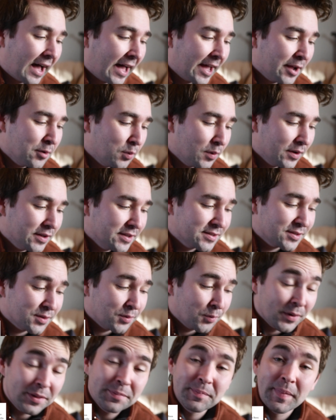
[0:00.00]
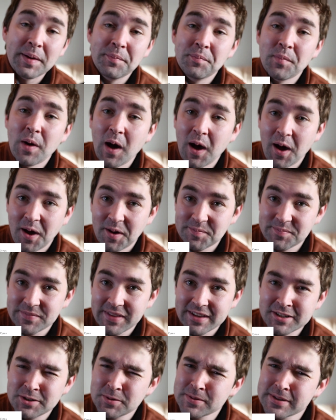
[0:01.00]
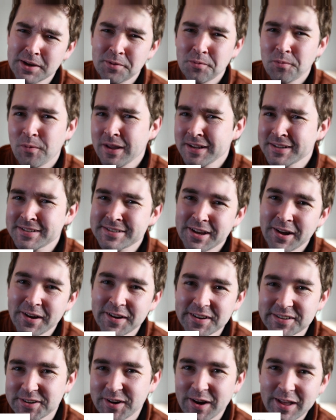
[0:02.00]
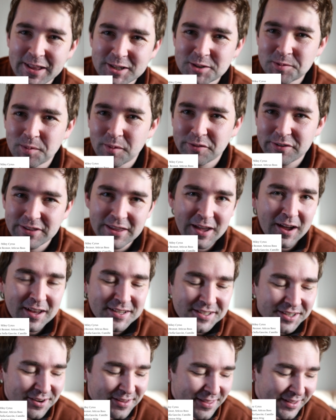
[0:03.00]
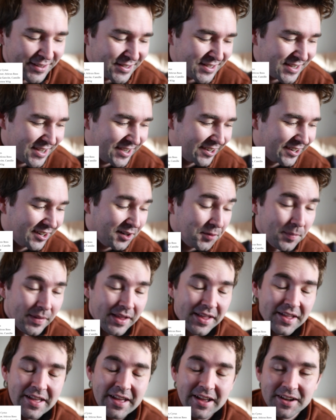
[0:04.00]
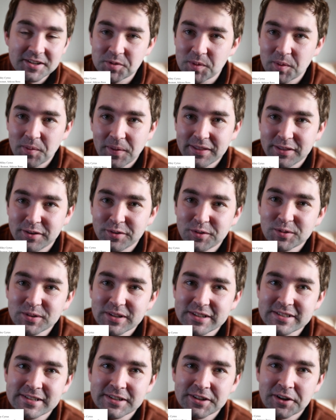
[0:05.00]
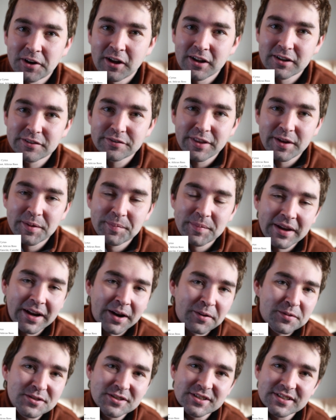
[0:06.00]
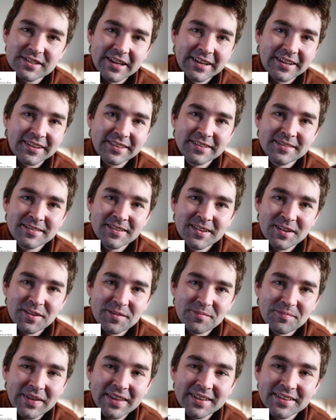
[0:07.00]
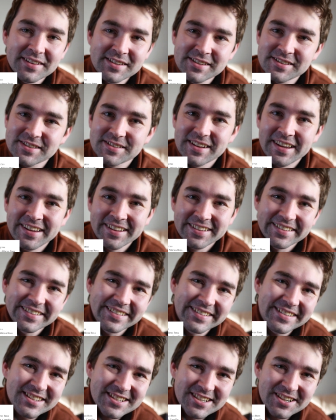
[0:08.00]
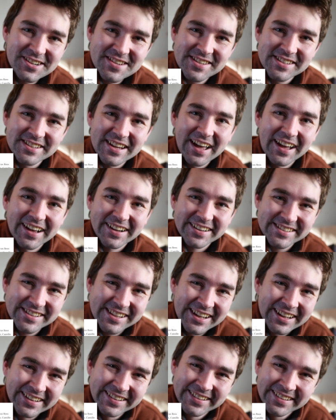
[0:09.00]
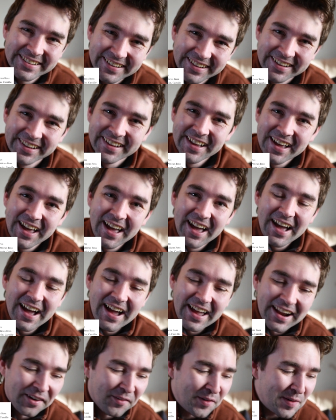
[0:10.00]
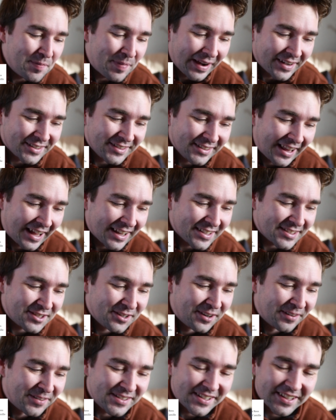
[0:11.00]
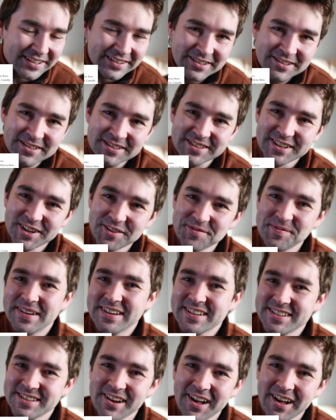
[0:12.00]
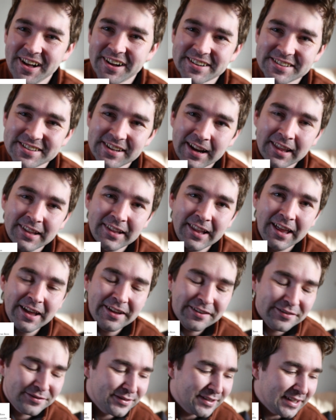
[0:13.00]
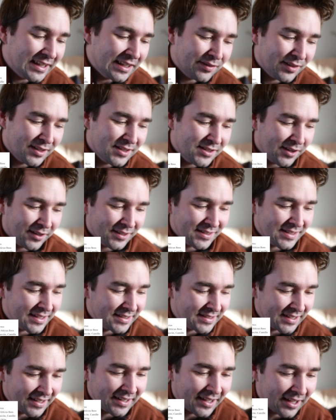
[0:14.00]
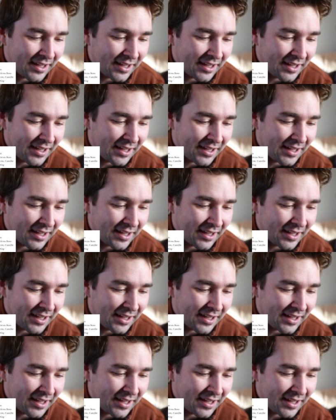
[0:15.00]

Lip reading: I was with my mom, and she was like, what songs are eligible for the Oscar this year? And so we went through listening to all of them, and I was just like, man, this year sucks. And I went back to last year and I was like, there's so many songs that I loved, even songs that didn't